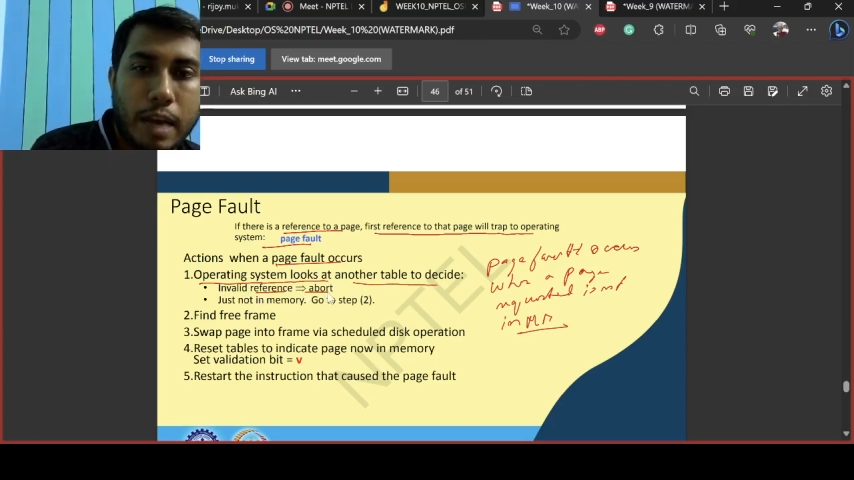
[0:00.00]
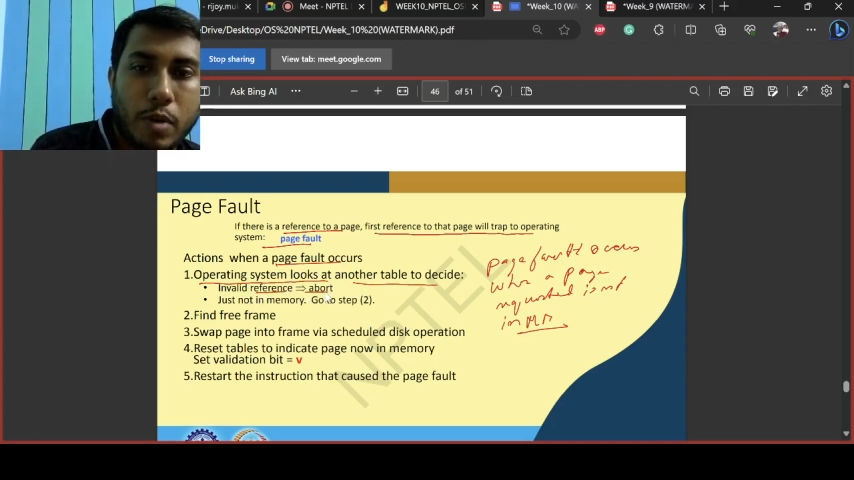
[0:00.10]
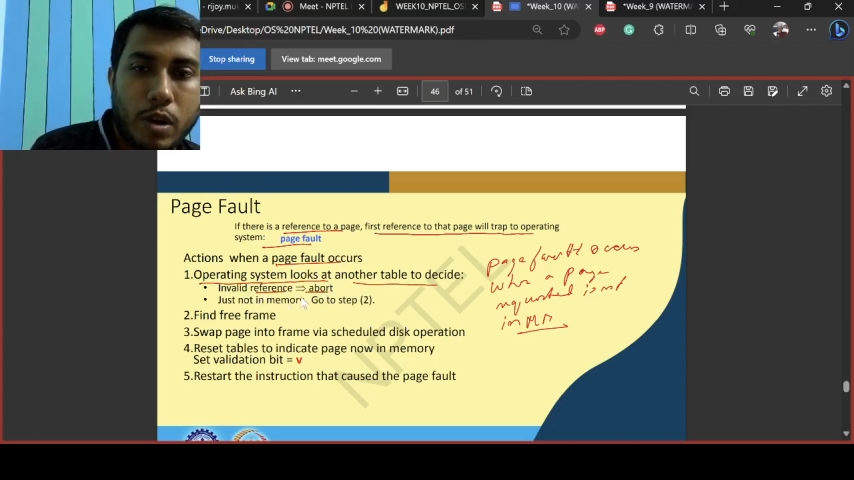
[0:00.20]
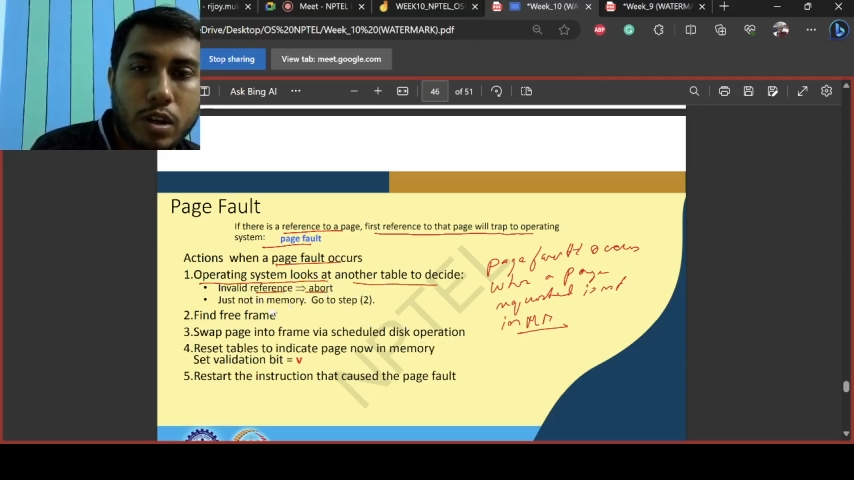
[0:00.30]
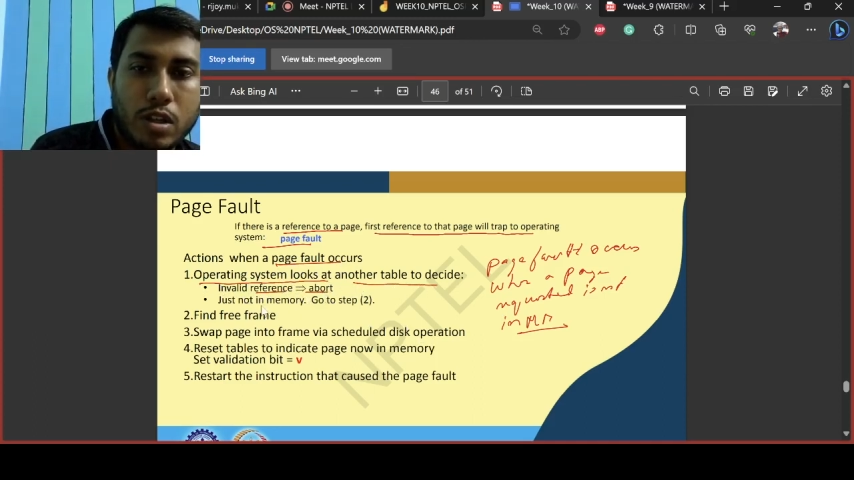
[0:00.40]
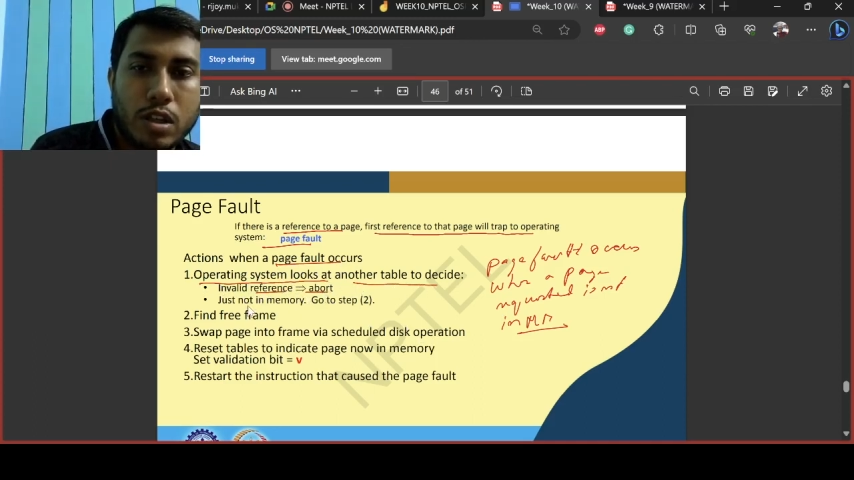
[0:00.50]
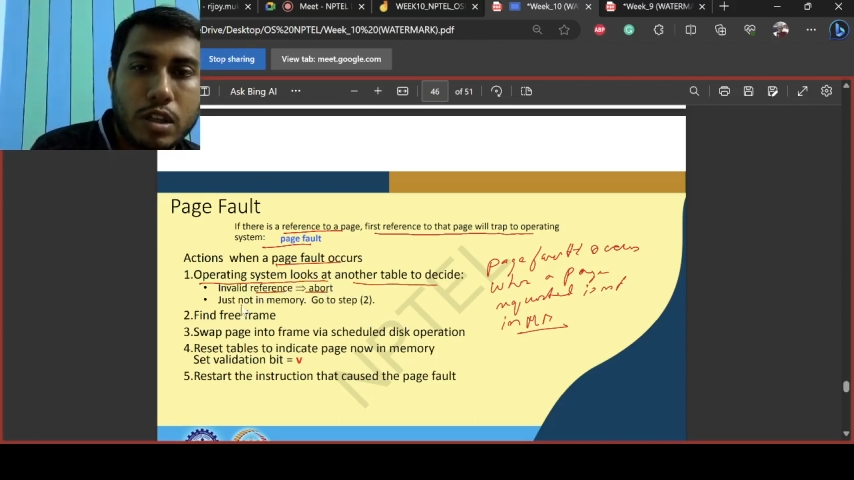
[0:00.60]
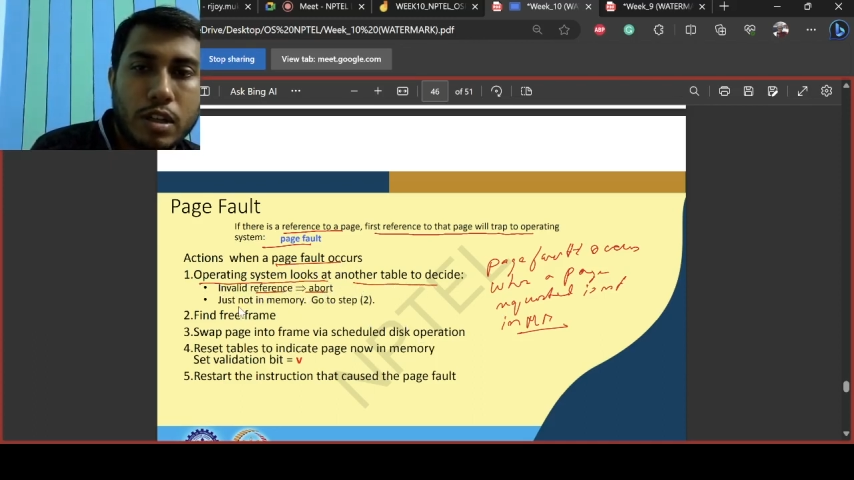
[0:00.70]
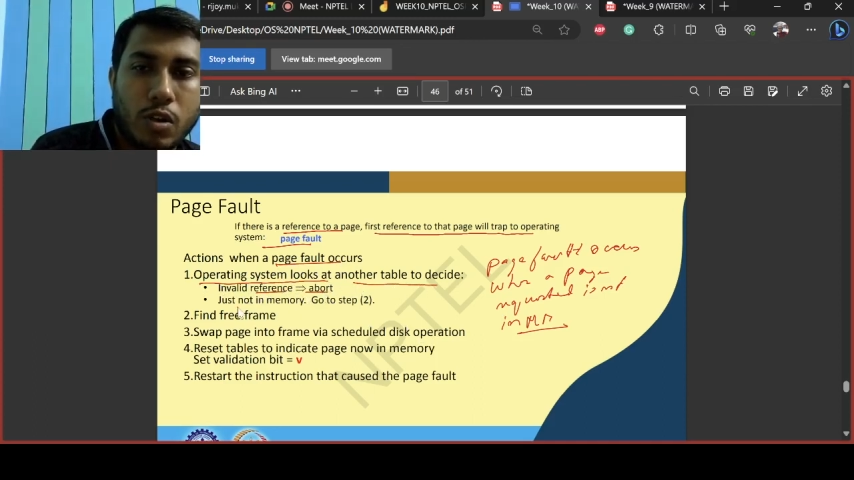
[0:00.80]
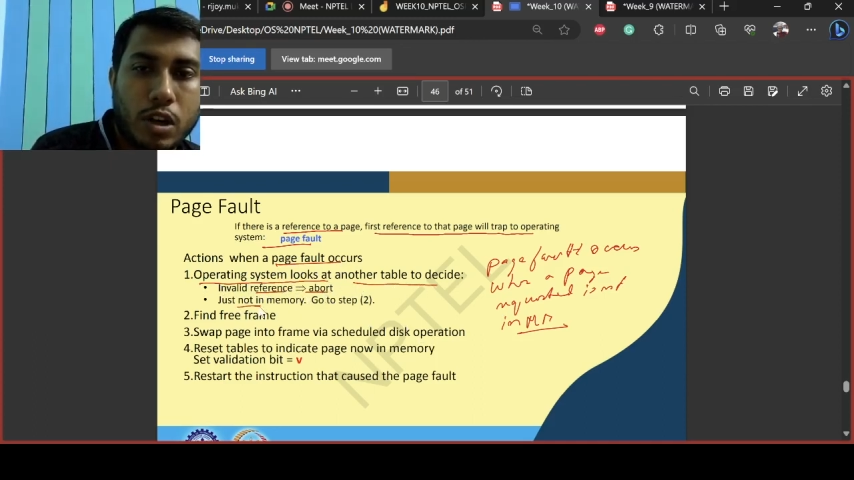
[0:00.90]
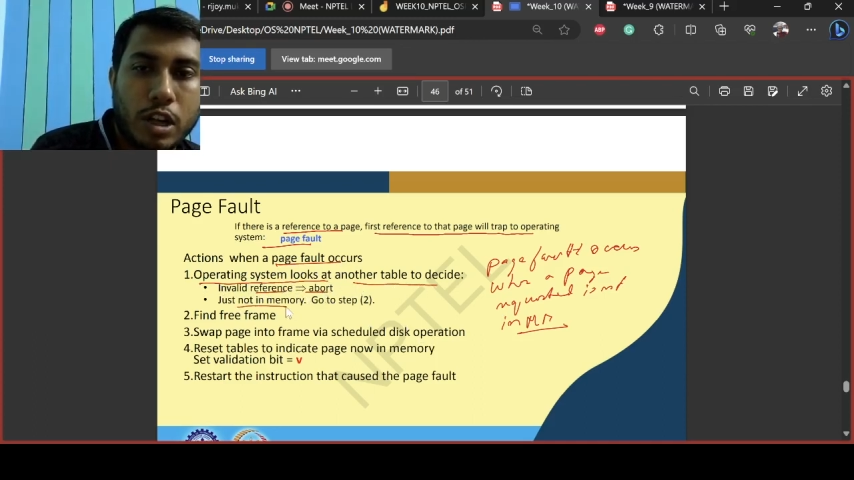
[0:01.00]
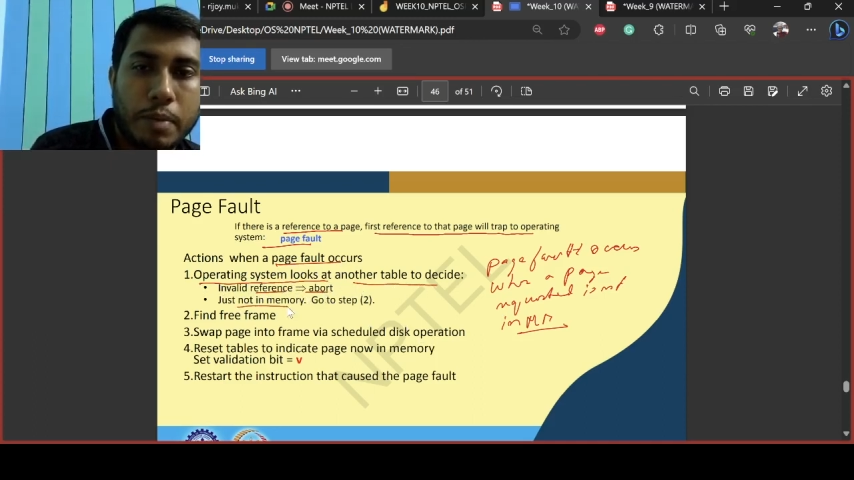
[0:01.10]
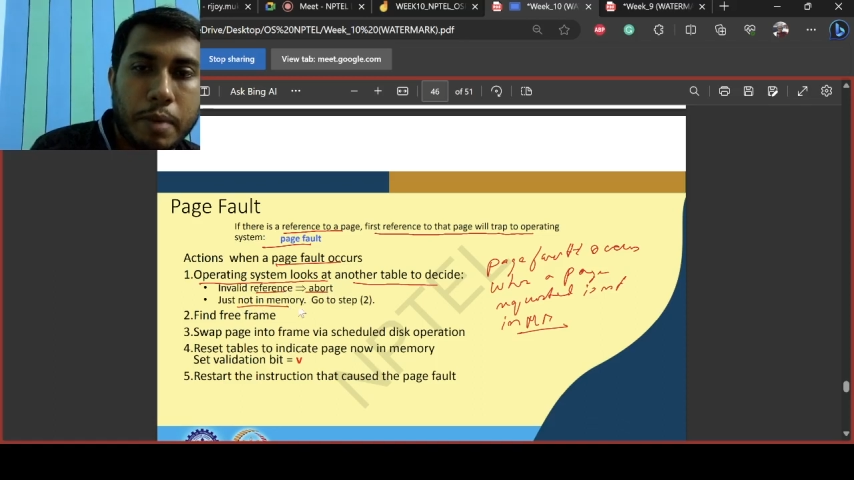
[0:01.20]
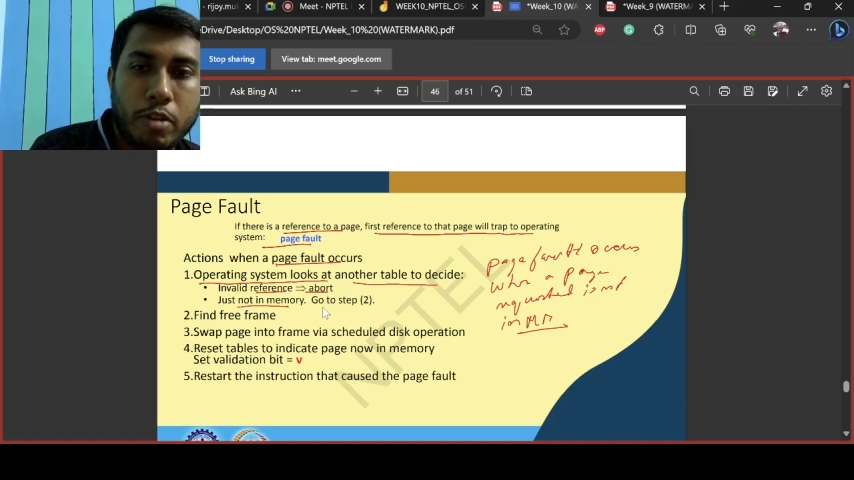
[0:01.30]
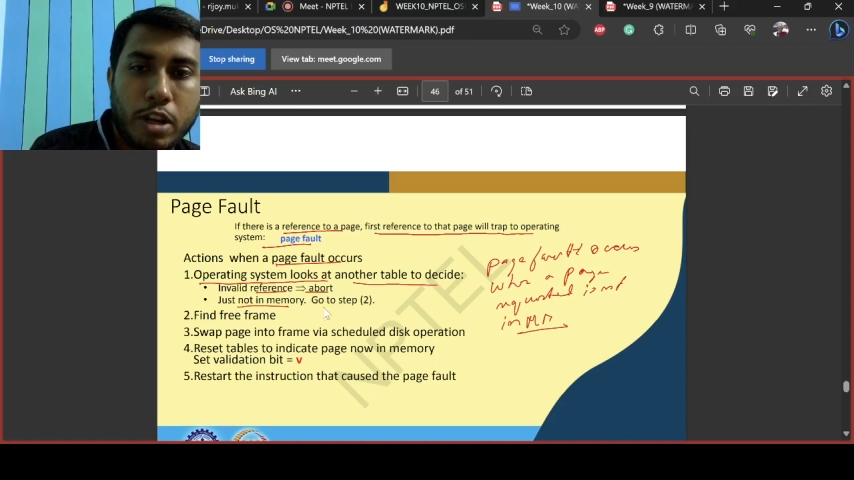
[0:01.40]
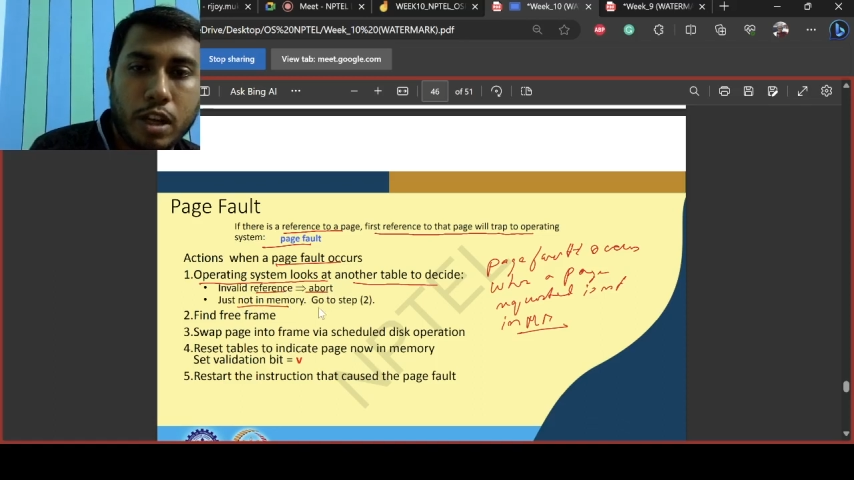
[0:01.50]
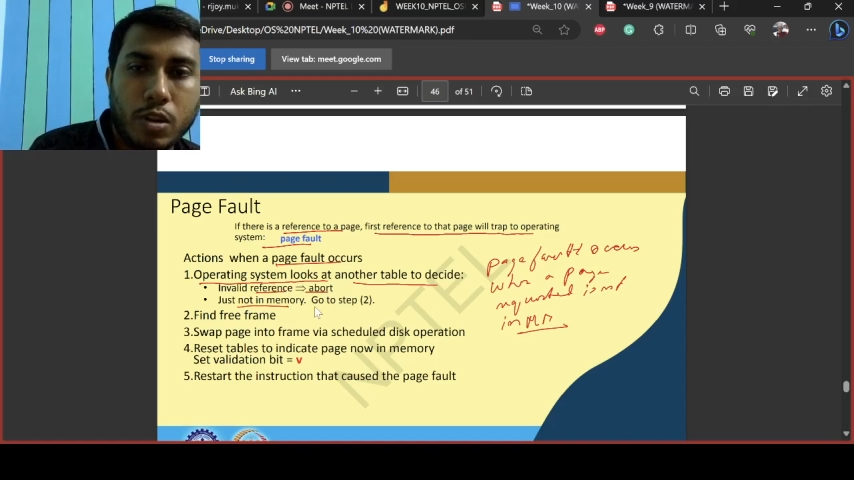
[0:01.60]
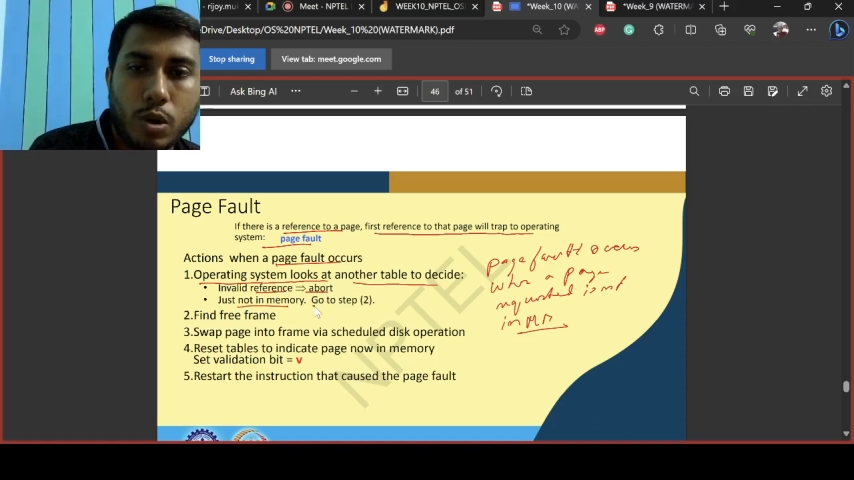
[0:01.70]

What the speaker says: about not in memory.